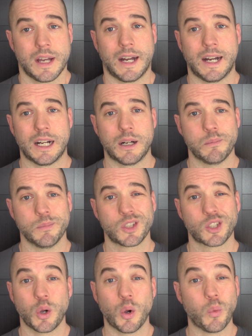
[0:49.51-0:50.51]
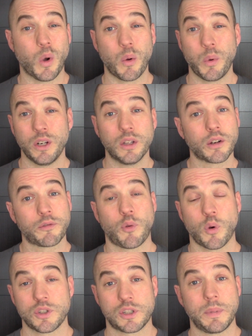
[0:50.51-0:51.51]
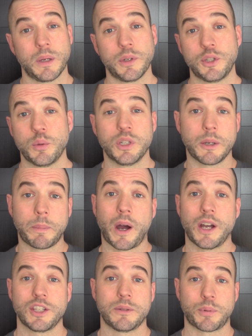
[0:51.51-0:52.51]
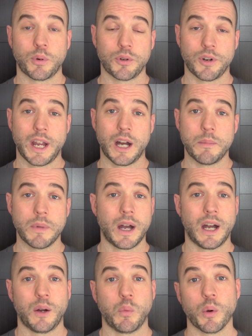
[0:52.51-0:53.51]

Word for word: Um, so what we look for is to be able to do a deposit program uh,